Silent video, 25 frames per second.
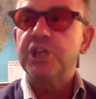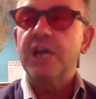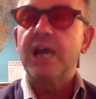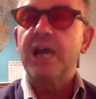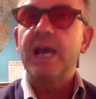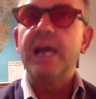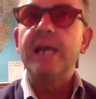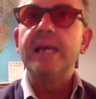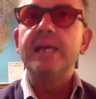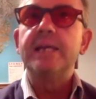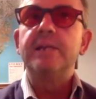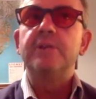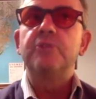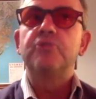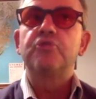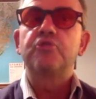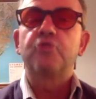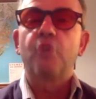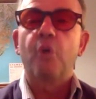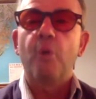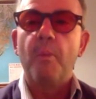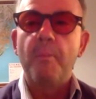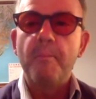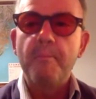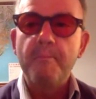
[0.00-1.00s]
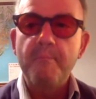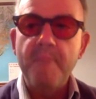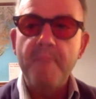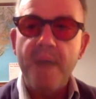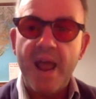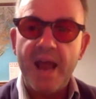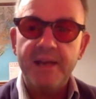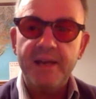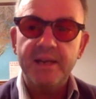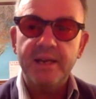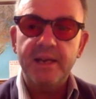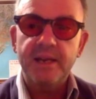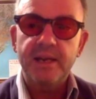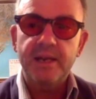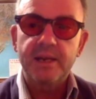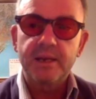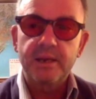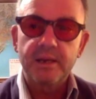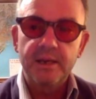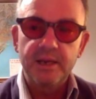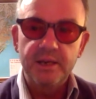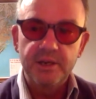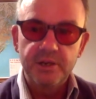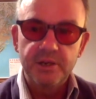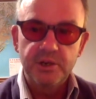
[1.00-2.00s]
a traumatic
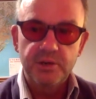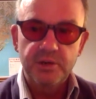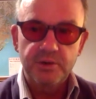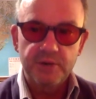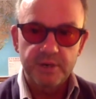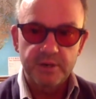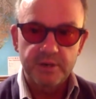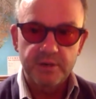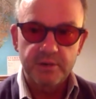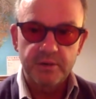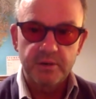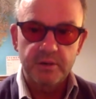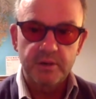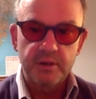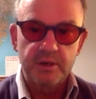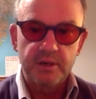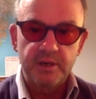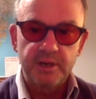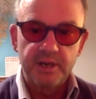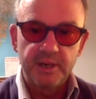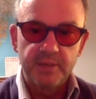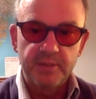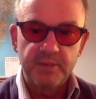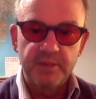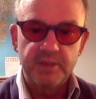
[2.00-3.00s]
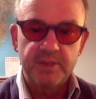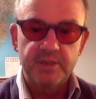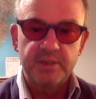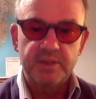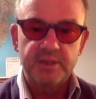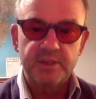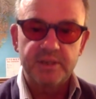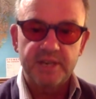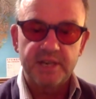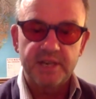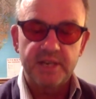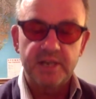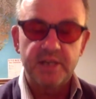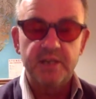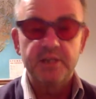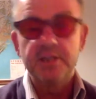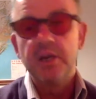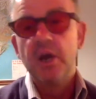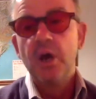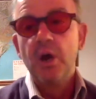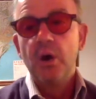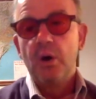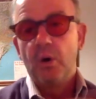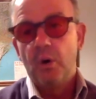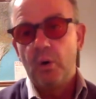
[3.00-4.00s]
injury to the ligaments and tendons,
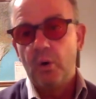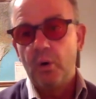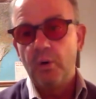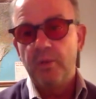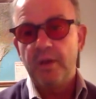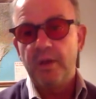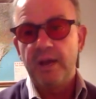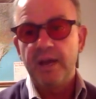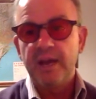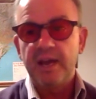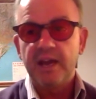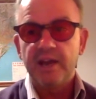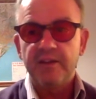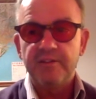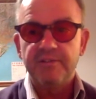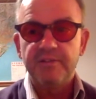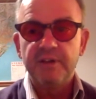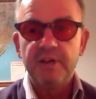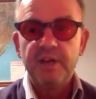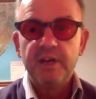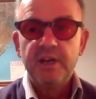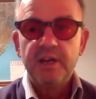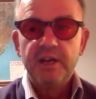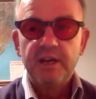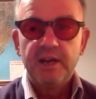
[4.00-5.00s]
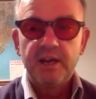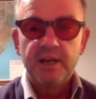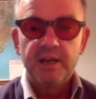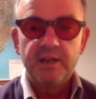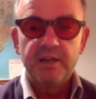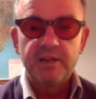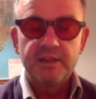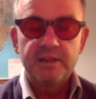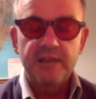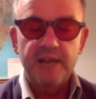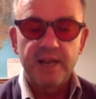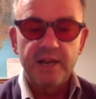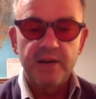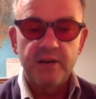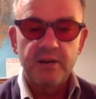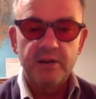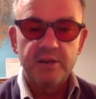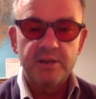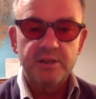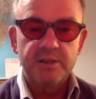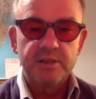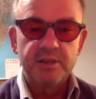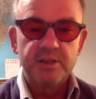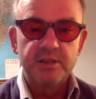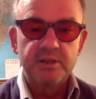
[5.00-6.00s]
or they have Ehlers-Danlos
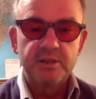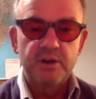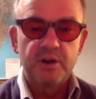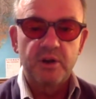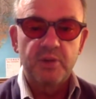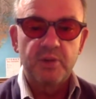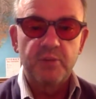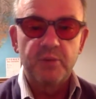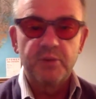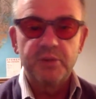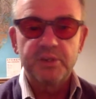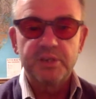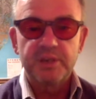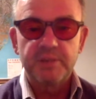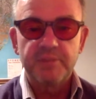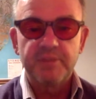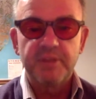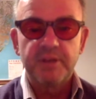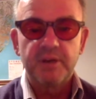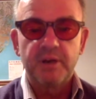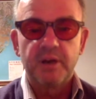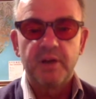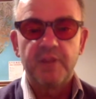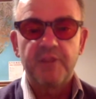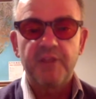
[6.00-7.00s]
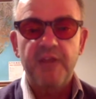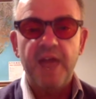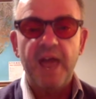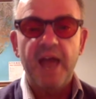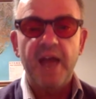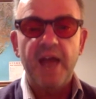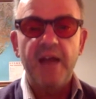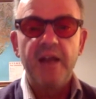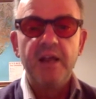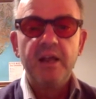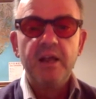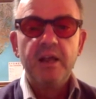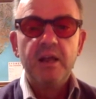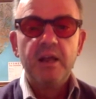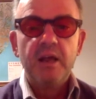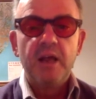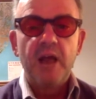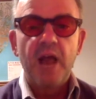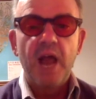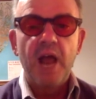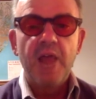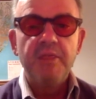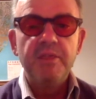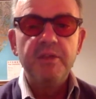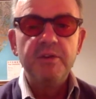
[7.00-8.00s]
syndrome or something like that.
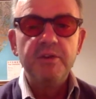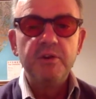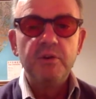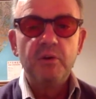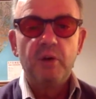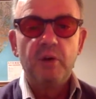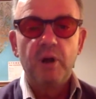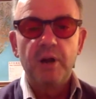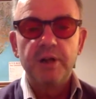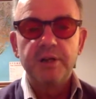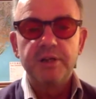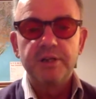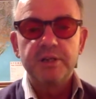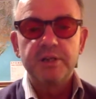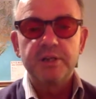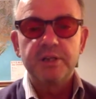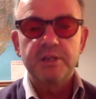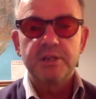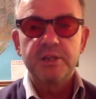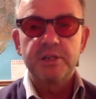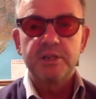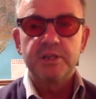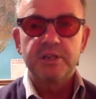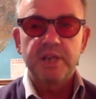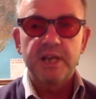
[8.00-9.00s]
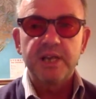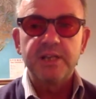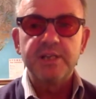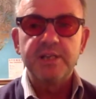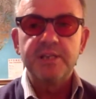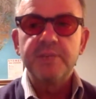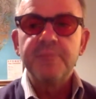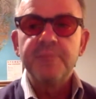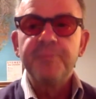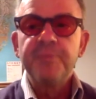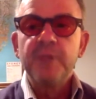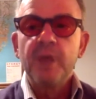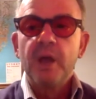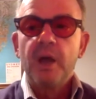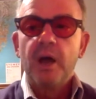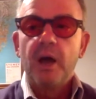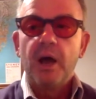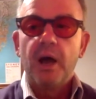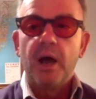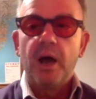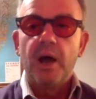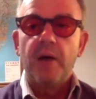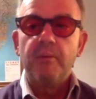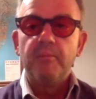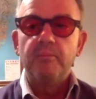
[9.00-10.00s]
And the neurologist just says,
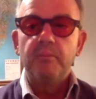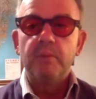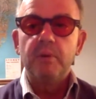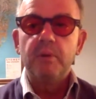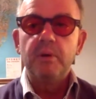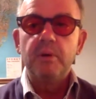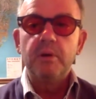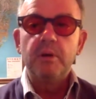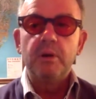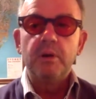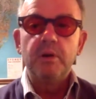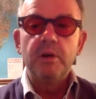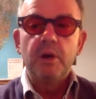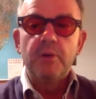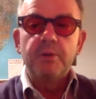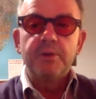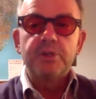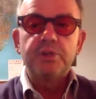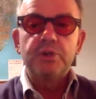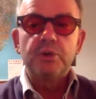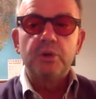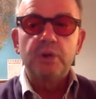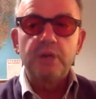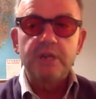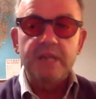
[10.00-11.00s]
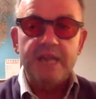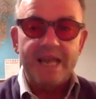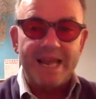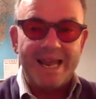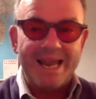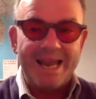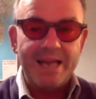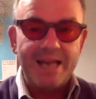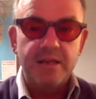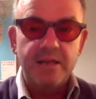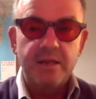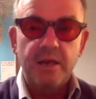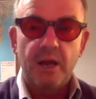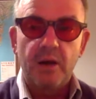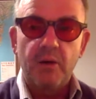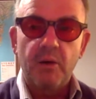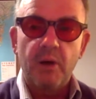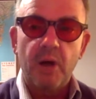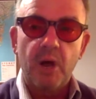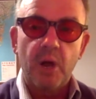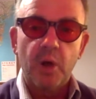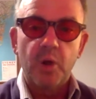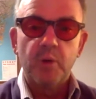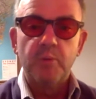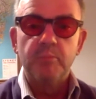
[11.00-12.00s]
no, it's all in your head. Go
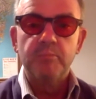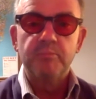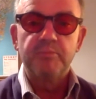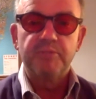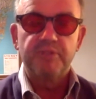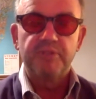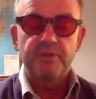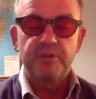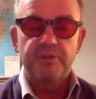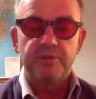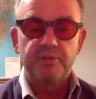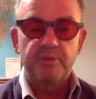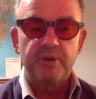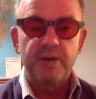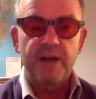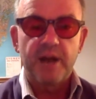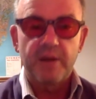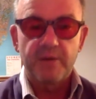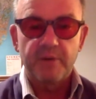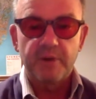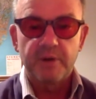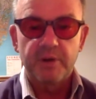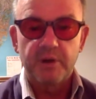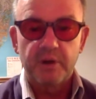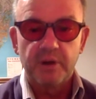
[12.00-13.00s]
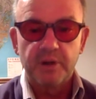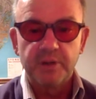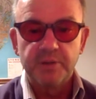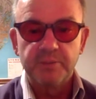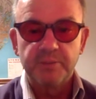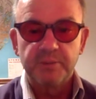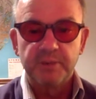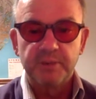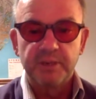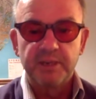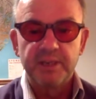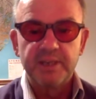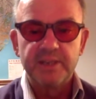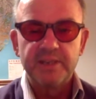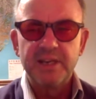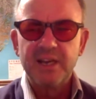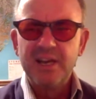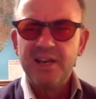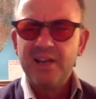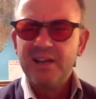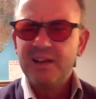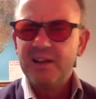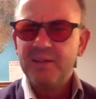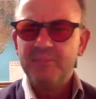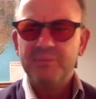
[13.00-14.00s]
home, $300, please.
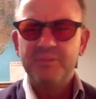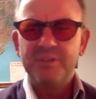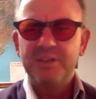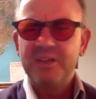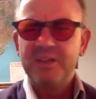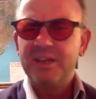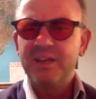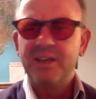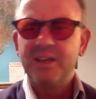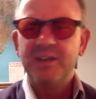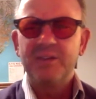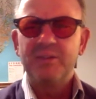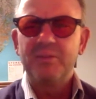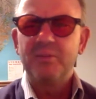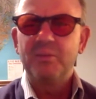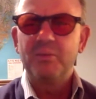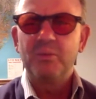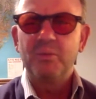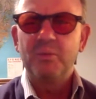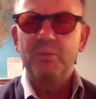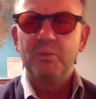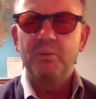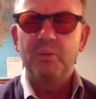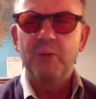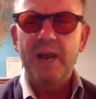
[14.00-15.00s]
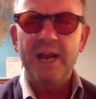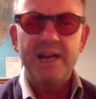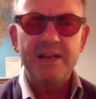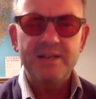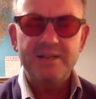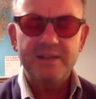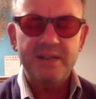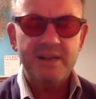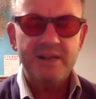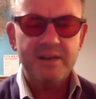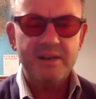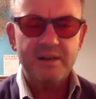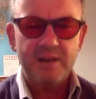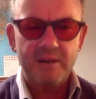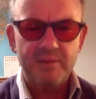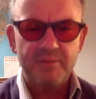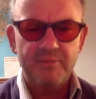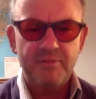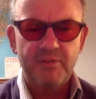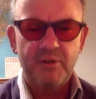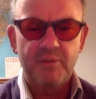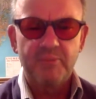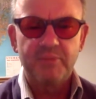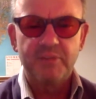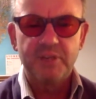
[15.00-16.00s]
I'm thinking, where does that come
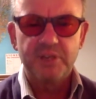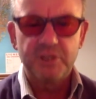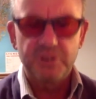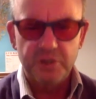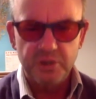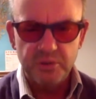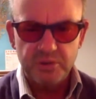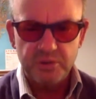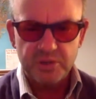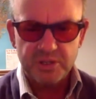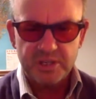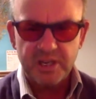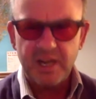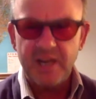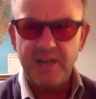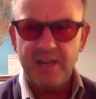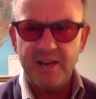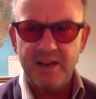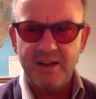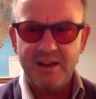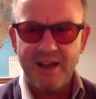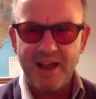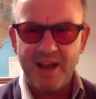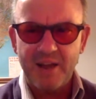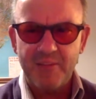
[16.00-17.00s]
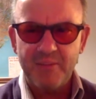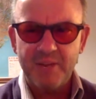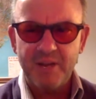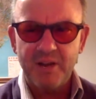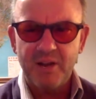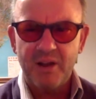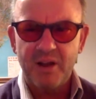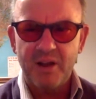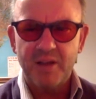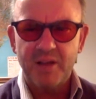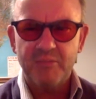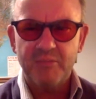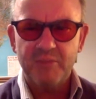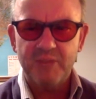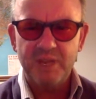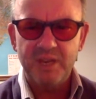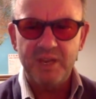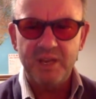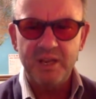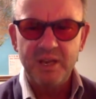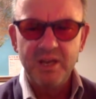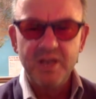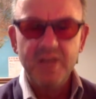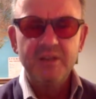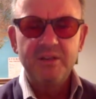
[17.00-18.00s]
from? Did you study anatomy like
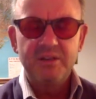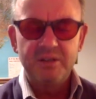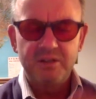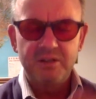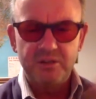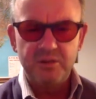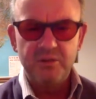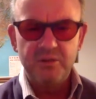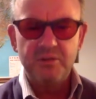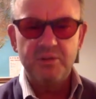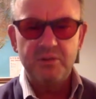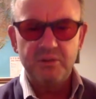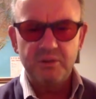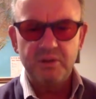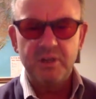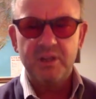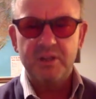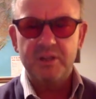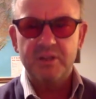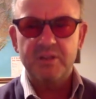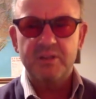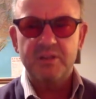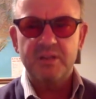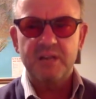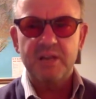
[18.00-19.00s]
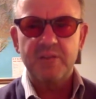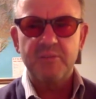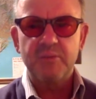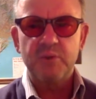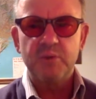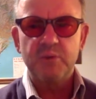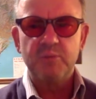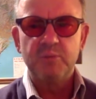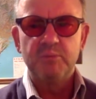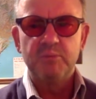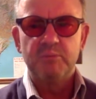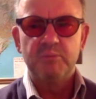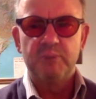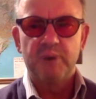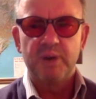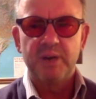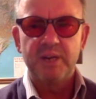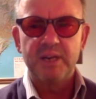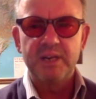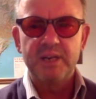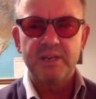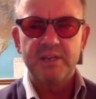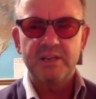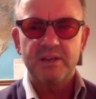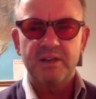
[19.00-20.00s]
me? Did you look at the same human
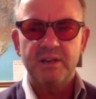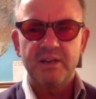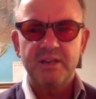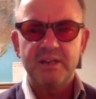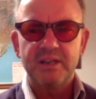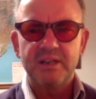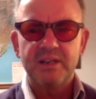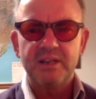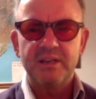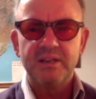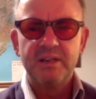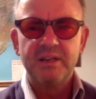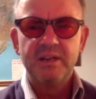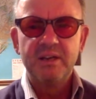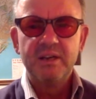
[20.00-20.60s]
body as I did?